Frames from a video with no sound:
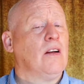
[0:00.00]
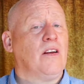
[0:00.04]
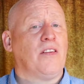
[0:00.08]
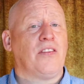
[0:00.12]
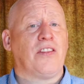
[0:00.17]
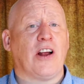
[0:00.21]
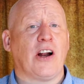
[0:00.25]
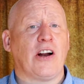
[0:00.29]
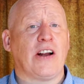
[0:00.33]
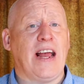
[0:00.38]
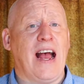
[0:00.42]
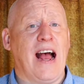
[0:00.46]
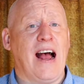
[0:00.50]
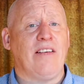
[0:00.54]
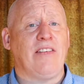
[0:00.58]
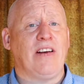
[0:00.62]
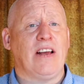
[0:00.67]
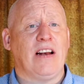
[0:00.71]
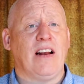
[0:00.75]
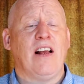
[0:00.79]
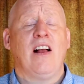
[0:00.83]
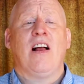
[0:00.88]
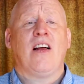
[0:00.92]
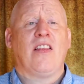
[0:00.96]
There you have
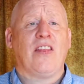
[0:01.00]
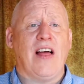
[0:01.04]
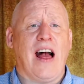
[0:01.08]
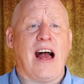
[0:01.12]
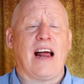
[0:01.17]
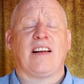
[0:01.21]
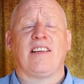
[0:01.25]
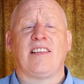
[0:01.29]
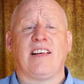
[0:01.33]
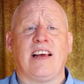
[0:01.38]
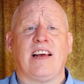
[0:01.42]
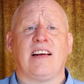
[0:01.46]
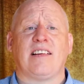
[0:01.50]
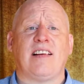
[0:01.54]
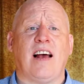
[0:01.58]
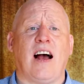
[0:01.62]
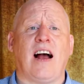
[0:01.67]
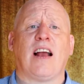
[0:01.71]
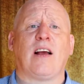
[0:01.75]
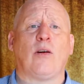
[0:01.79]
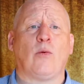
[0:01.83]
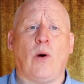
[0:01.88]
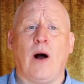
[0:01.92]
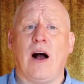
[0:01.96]
it. That is the
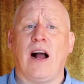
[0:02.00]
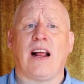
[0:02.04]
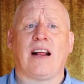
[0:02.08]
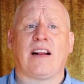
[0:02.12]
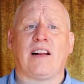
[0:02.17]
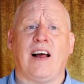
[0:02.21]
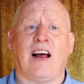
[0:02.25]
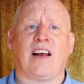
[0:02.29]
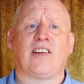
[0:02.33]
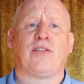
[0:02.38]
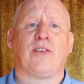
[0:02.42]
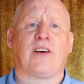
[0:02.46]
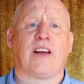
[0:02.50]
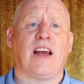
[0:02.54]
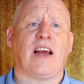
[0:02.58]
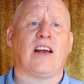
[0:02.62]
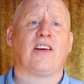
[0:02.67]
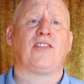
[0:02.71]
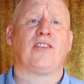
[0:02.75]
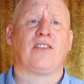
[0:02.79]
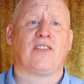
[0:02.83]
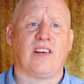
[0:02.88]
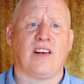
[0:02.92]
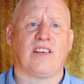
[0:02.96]
Italian wine
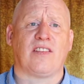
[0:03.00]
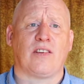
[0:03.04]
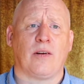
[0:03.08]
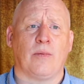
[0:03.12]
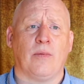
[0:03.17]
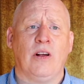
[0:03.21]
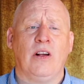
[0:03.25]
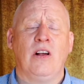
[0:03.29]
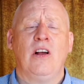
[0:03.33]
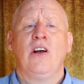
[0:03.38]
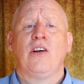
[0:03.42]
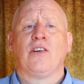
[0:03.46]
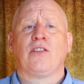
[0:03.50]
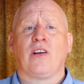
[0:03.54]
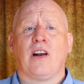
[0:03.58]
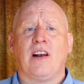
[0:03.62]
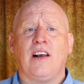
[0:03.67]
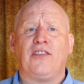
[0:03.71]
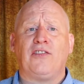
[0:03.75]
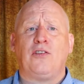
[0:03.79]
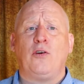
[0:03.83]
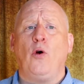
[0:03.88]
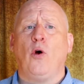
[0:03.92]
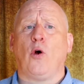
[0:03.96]
classification system. So
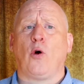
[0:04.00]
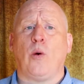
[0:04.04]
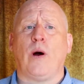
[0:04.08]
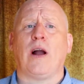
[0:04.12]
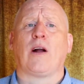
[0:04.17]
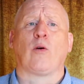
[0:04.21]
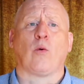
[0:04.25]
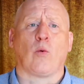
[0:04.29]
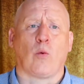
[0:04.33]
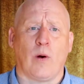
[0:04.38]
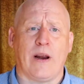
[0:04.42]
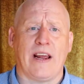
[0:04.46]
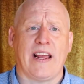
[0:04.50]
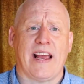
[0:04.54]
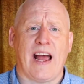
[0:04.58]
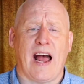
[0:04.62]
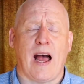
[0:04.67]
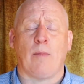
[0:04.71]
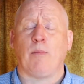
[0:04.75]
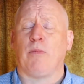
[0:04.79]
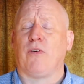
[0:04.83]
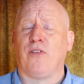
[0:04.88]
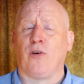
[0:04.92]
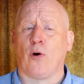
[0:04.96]
let's do a quick
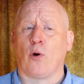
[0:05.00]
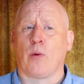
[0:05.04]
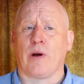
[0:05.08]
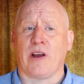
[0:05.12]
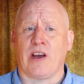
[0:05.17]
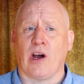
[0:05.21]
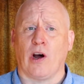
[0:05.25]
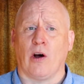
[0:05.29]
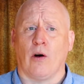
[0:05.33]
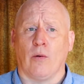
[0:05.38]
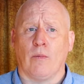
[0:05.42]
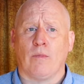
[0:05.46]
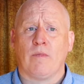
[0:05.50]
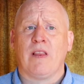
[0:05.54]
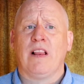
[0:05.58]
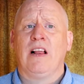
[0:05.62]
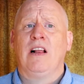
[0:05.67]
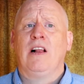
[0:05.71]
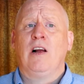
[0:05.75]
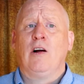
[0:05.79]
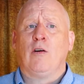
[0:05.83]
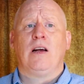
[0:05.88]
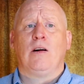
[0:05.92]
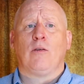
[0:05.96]
recap before we go.
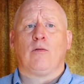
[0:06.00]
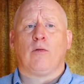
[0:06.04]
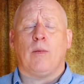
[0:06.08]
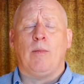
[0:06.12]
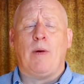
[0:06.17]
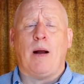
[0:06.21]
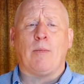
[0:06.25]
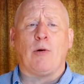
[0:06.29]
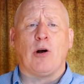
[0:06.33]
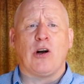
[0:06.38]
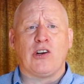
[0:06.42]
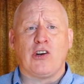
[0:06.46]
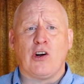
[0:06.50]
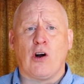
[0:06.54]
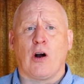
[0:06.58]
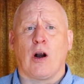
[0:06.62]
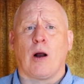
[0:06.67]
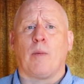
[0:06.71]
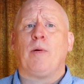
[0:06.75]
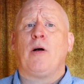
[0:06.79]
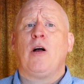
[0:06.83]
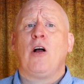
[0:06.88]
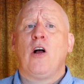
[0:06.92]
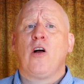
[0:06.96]
Remember, in
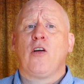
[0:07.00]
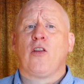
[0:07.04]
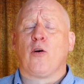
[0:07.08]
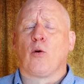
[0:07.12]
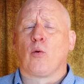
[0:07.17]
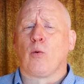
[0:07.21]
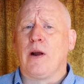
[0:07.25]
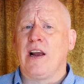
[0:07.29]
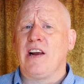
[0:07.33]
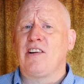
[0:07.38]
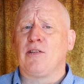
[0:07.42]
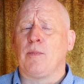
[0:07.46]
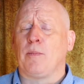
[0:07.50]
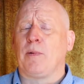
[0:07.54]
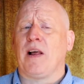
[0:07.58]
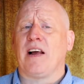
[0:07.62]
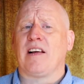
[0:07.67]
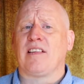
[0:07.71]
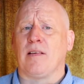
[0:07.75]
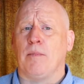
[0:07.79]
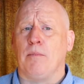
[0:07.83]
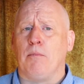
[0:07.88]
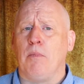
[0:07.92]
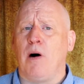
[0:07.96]
Europe, the region
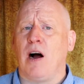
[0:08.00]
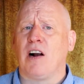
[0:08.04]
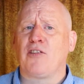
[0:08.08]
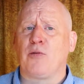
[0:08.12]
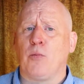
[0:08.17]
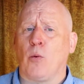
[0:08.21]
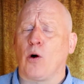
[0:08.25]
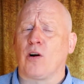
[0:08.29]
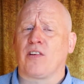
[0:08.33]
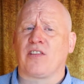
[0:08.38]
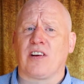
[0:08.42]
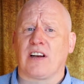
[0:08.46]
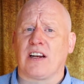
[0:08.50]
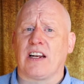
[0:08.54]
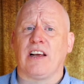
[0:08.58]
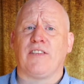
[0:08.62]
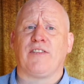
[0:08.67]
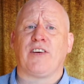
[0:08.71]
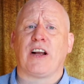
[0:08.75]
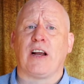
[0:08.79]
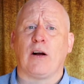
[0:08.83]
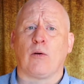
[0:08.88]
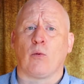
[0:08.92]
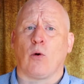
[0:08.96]
plays a much more
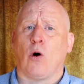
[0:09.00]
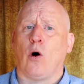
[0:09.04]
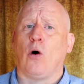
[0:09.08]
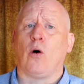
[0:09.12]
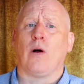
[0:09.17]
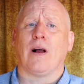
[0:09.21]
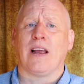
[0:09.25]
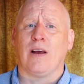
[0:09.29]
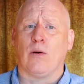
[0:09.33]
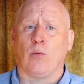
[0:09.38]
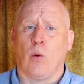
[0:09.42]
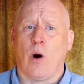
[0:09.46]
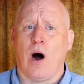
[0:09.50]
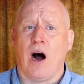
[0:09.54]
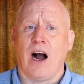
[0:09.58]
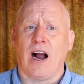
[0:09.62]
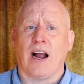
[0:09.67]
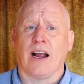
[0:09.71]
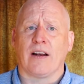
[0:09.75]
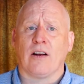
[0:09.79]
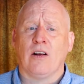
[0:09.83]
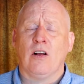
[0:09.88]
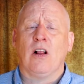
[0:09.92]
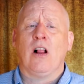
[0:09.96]
significant role in
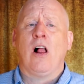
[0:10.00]
wine.